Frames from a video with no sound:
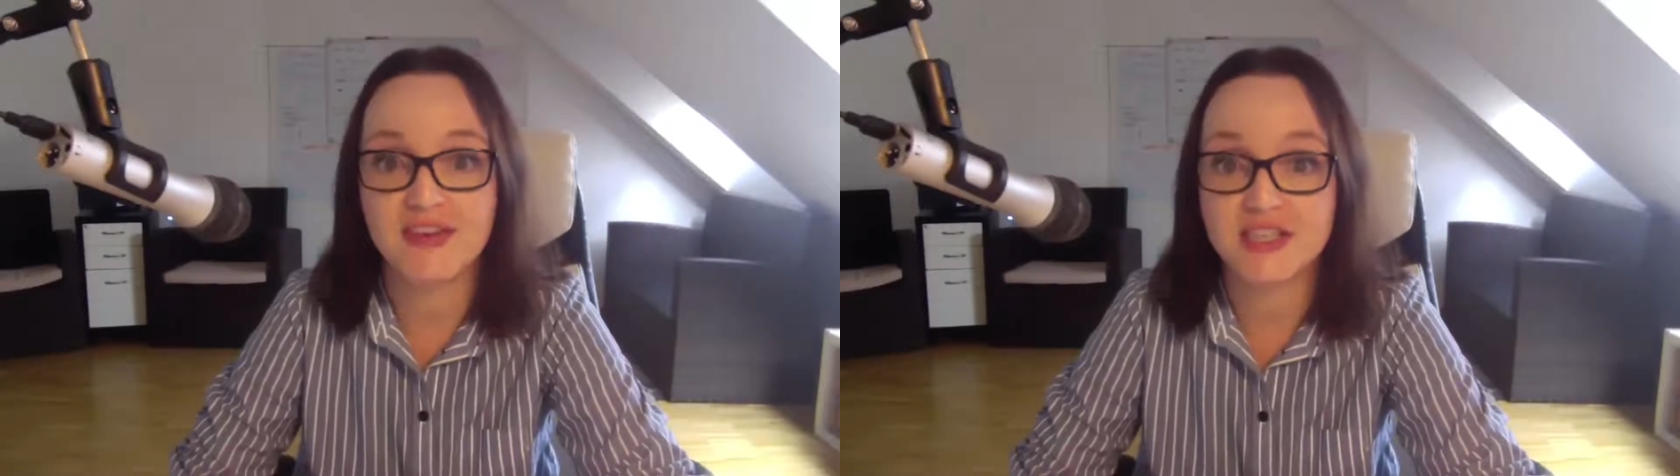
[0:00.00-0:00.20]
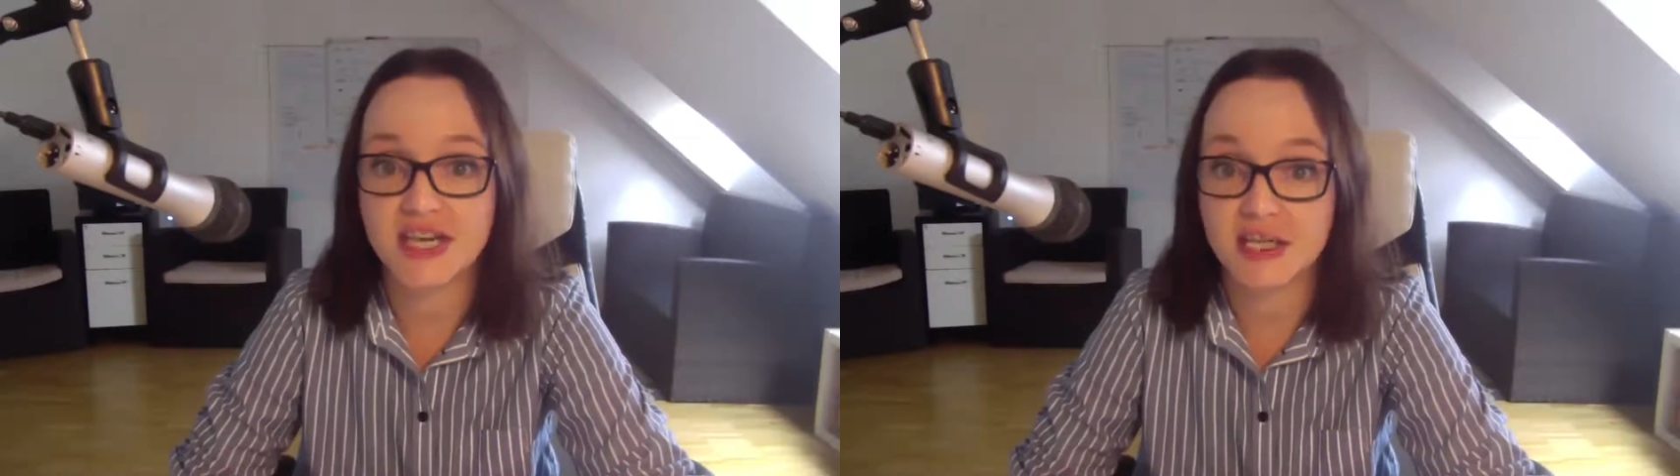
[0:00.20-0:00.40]

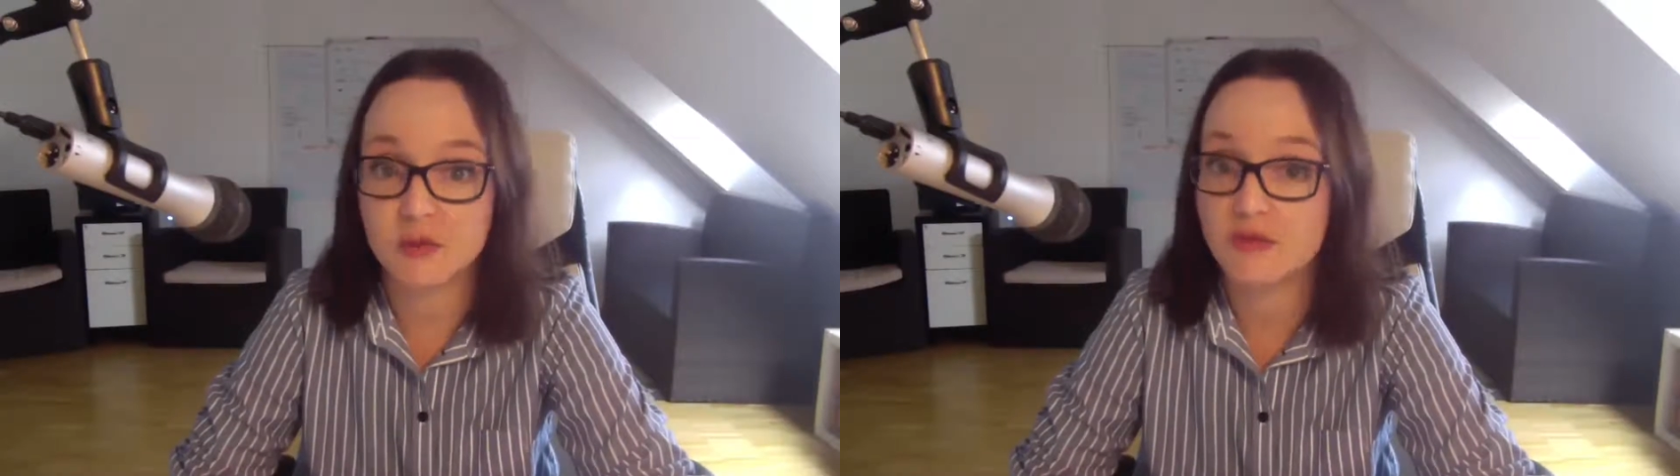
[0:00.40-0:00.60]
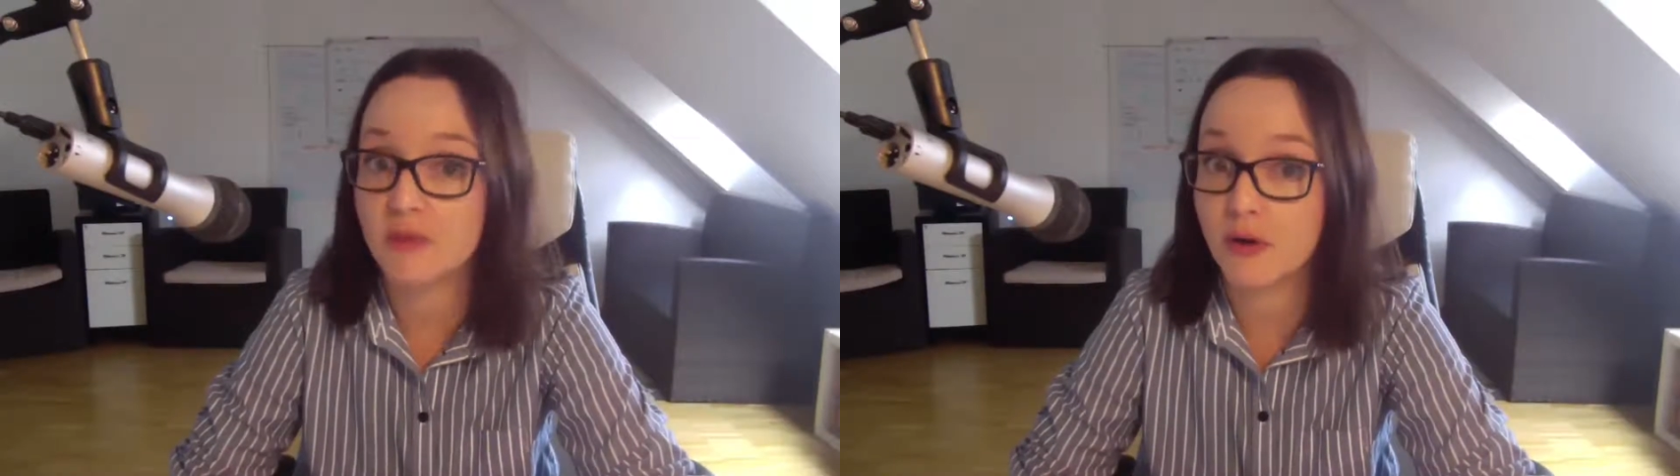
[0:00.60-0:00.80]
chat
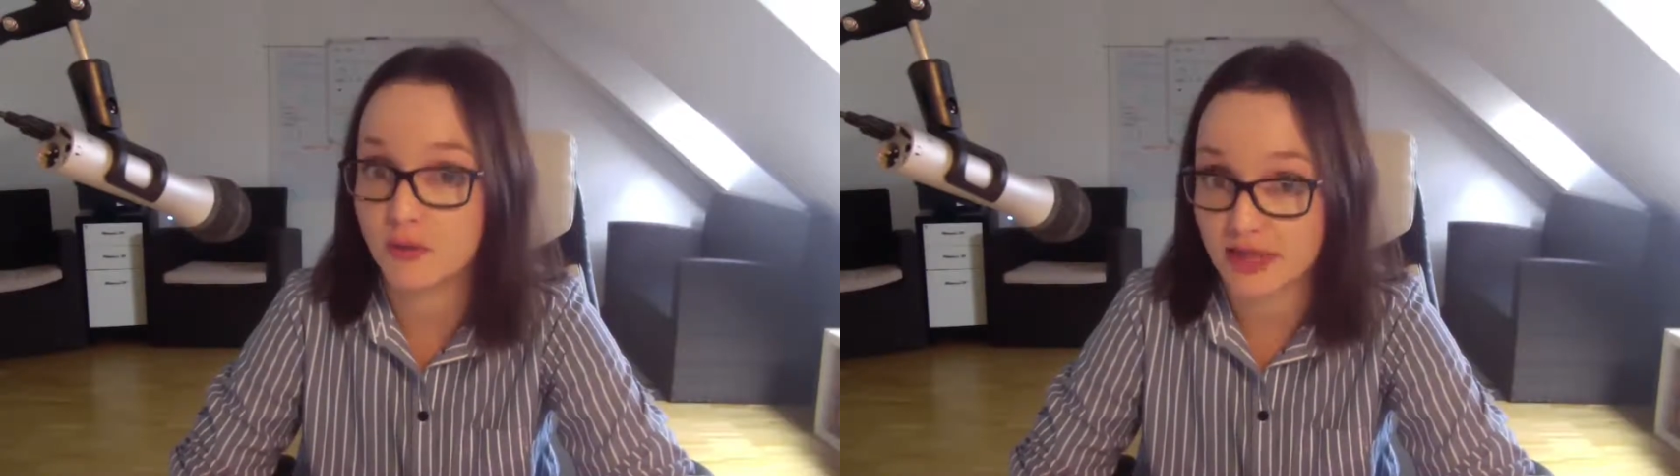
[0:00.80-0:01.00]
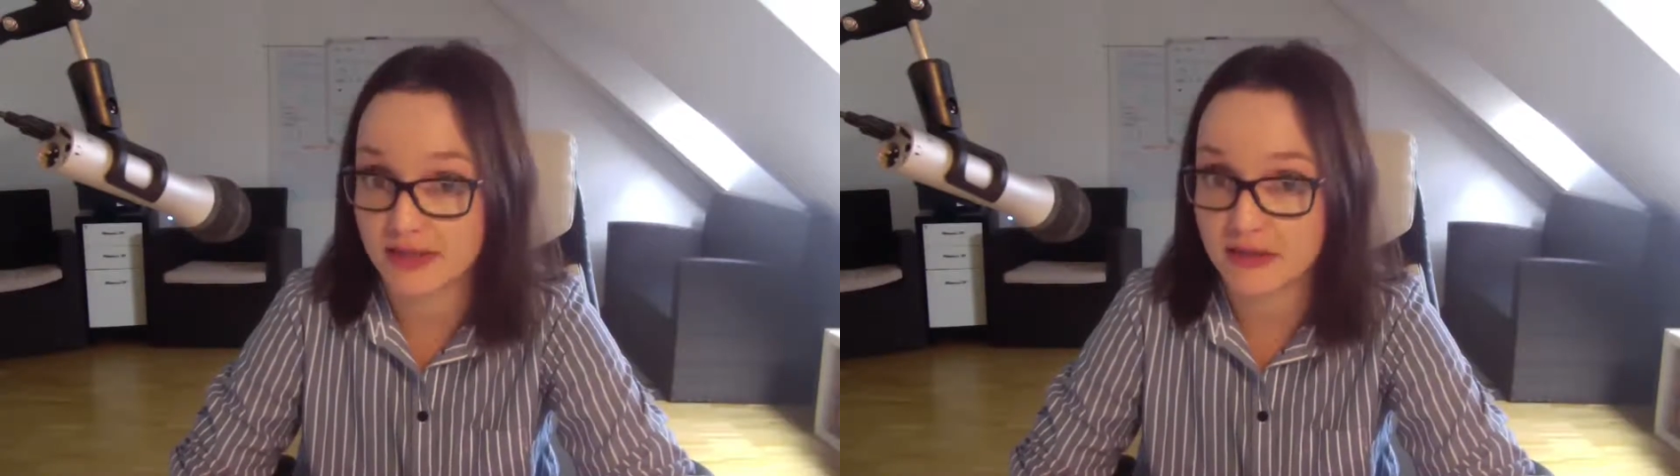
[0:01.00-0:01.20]
with Paul
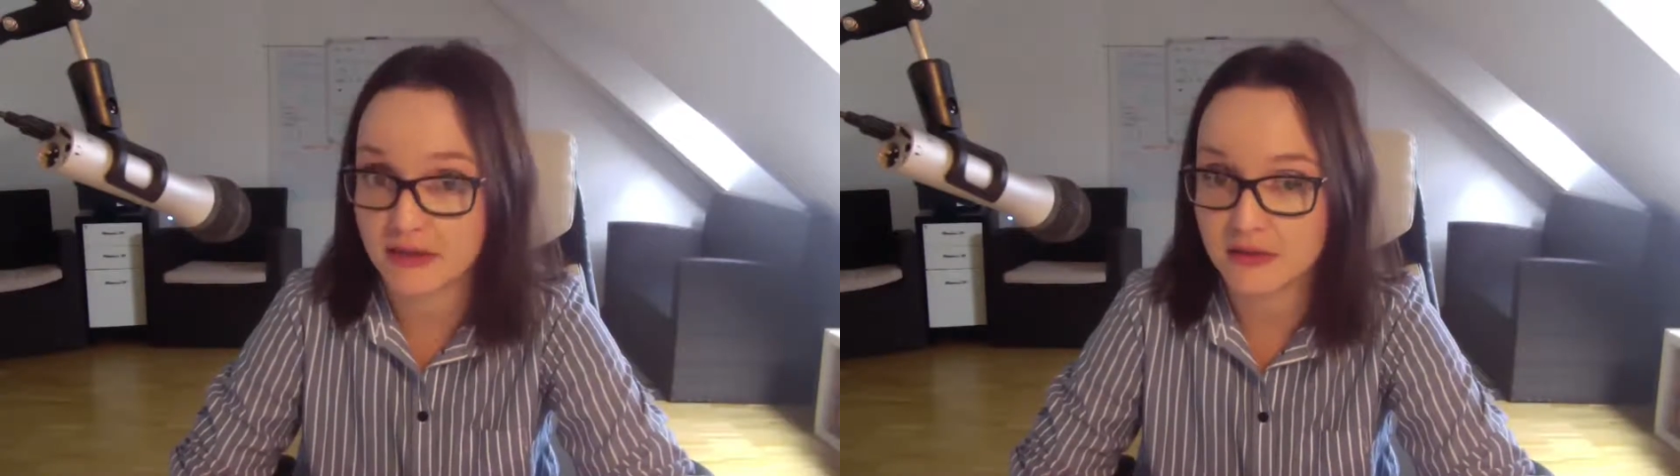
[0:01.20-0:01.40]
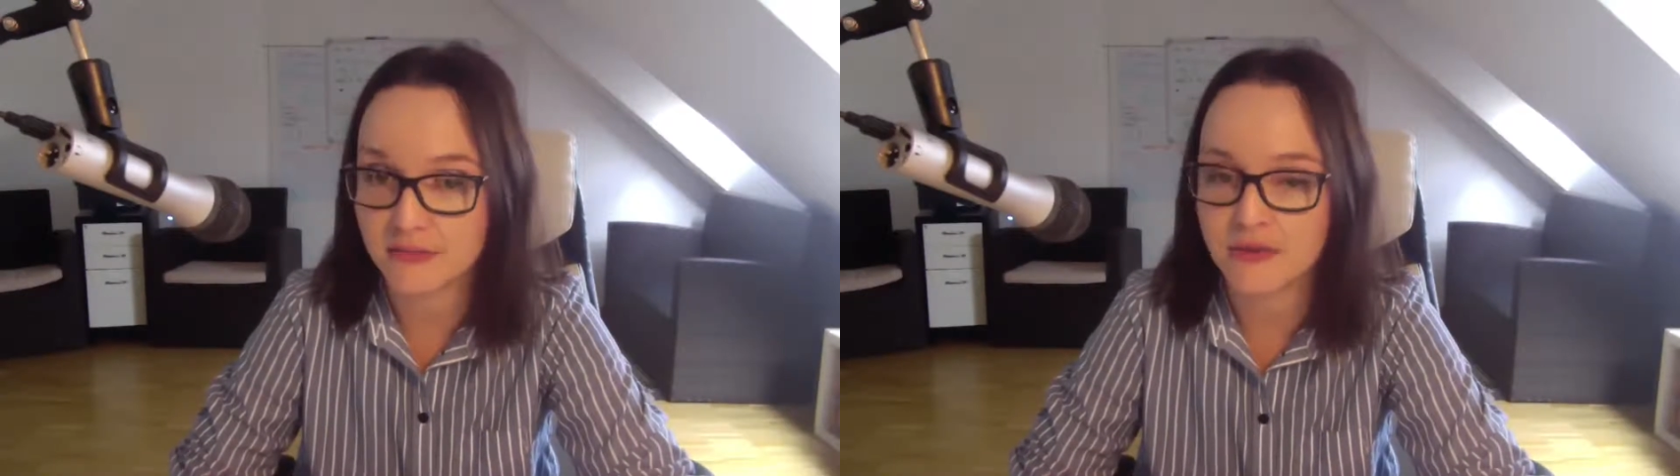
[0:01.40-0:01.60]
Russell,